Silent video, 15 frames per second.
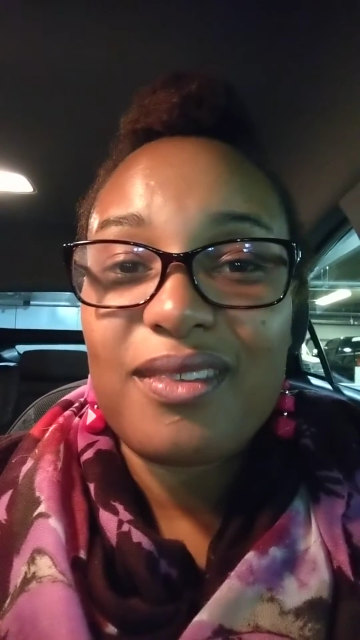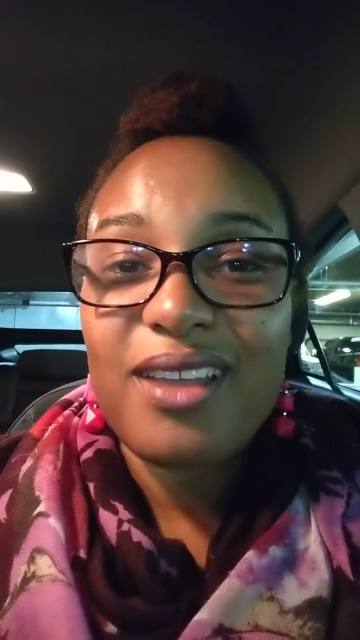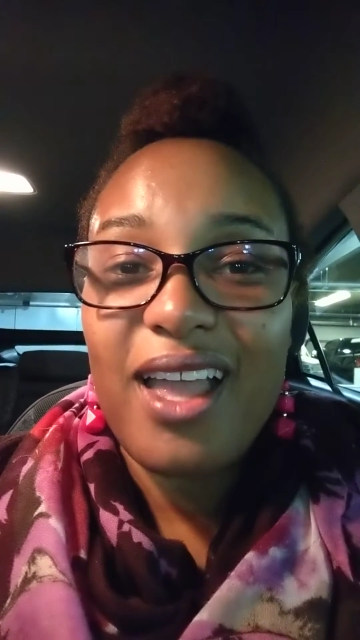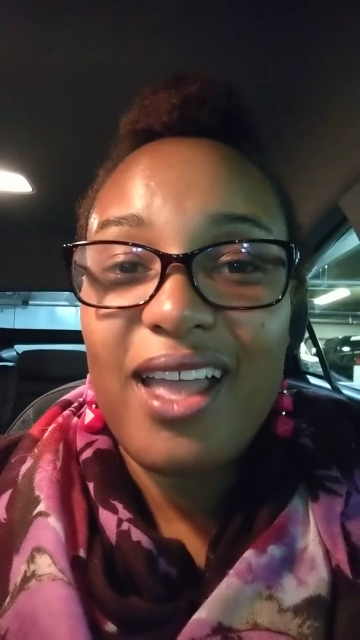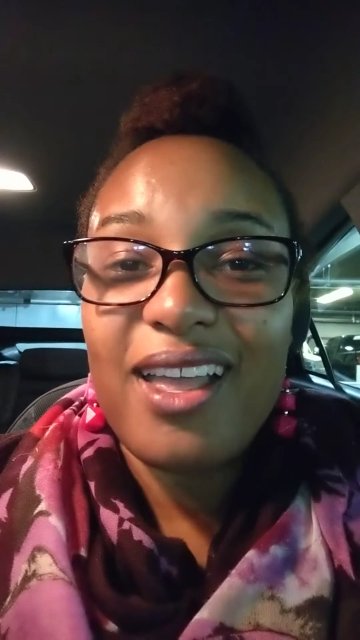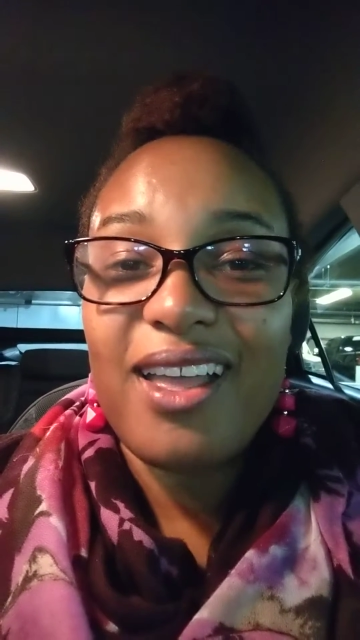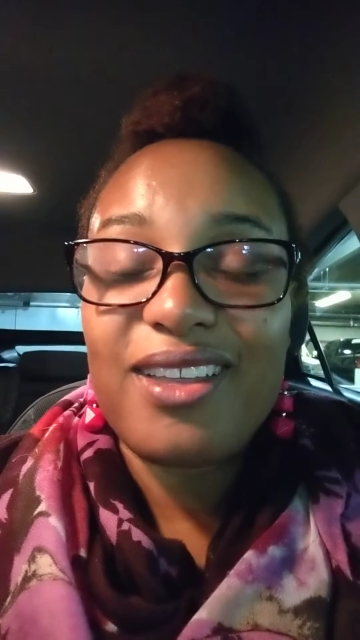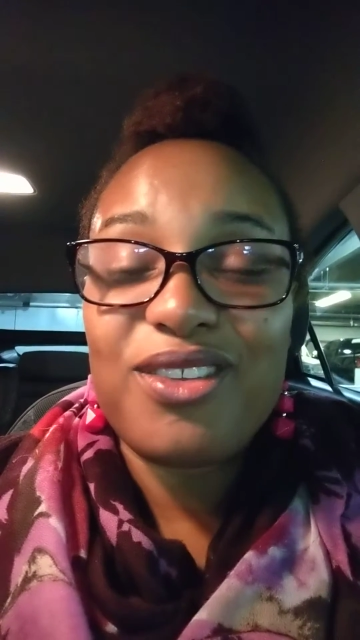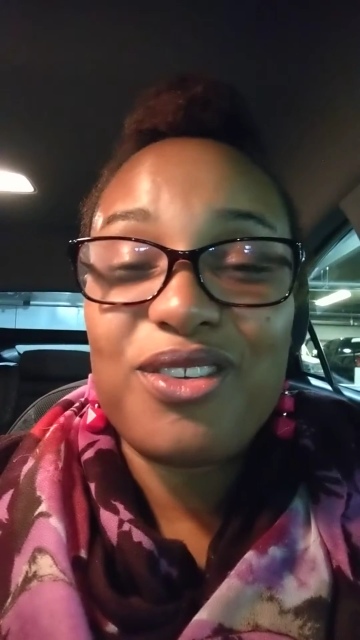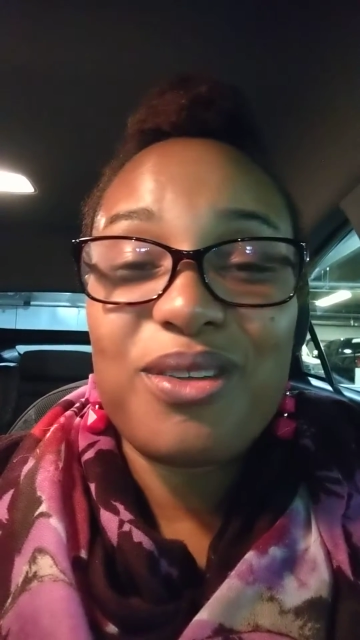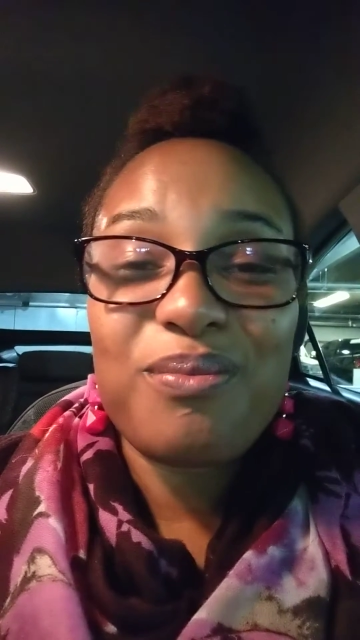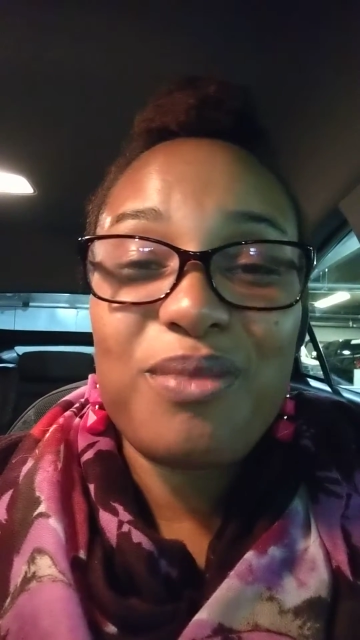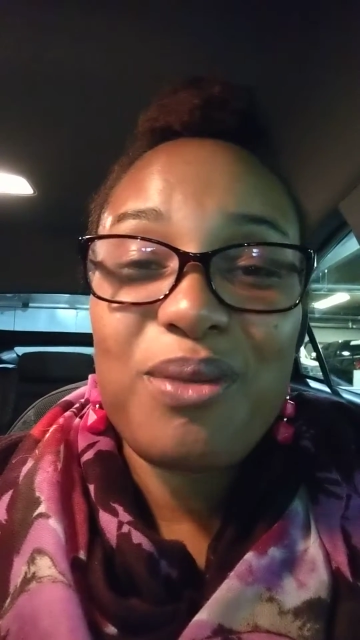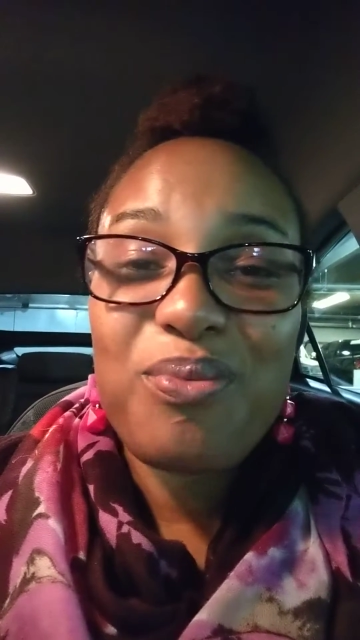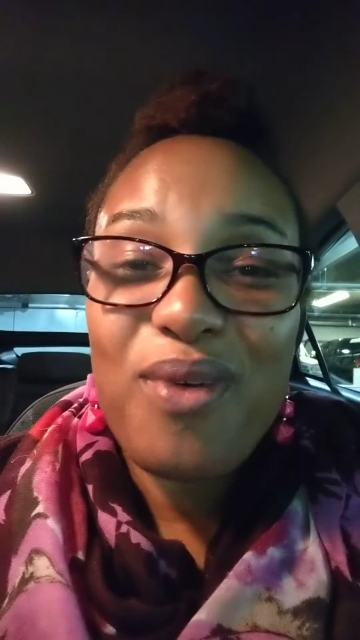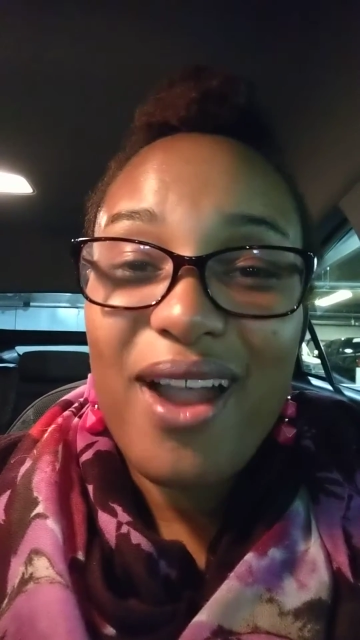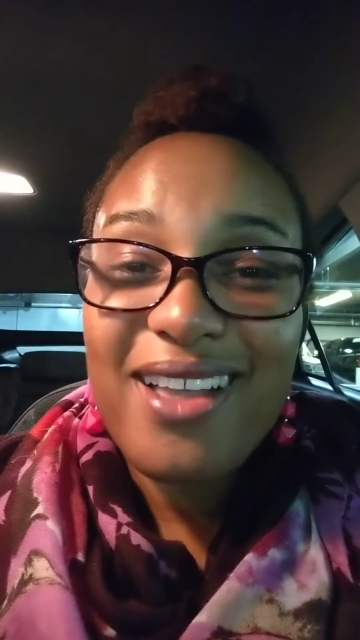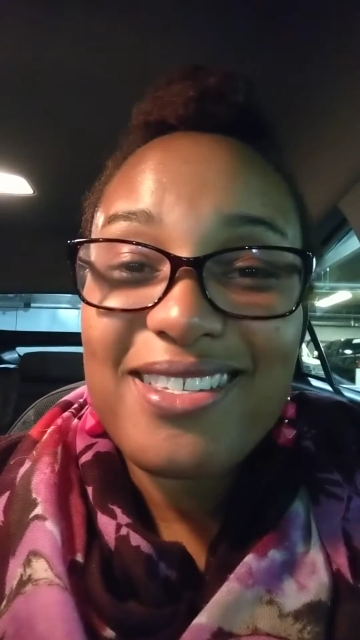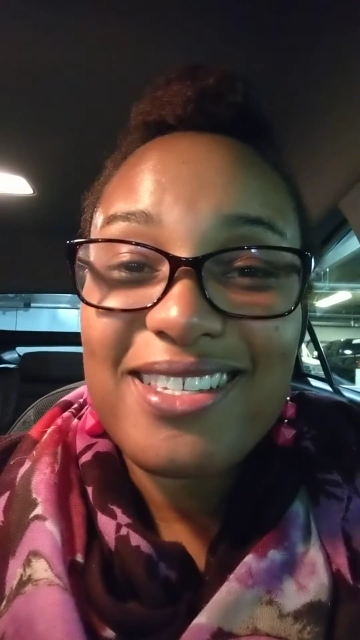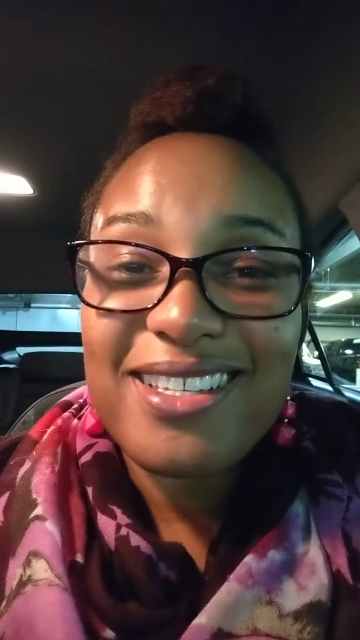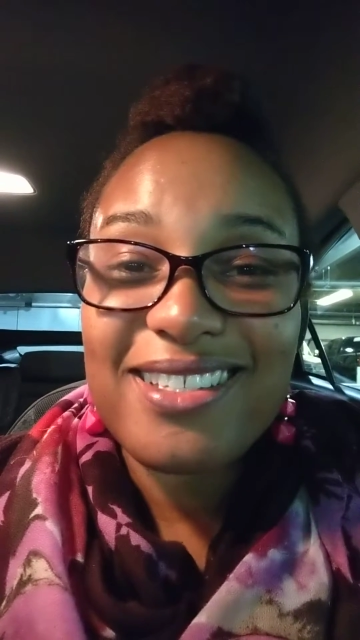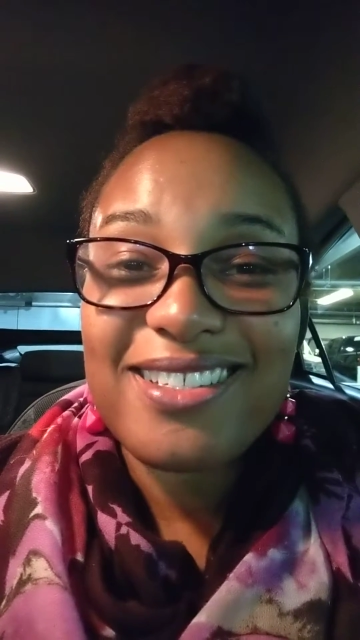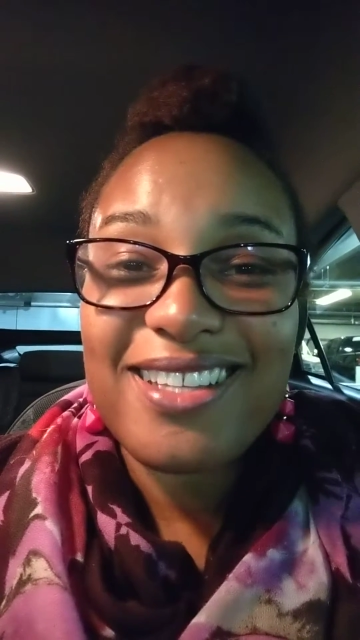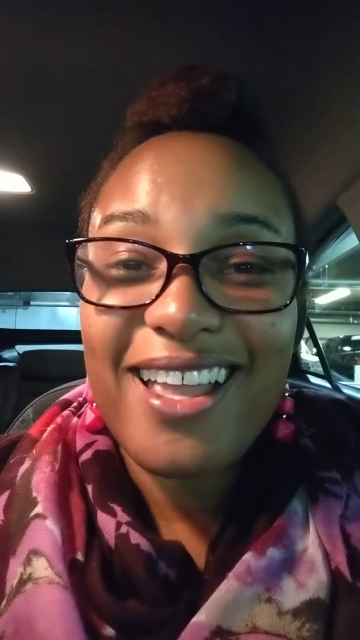and you can be present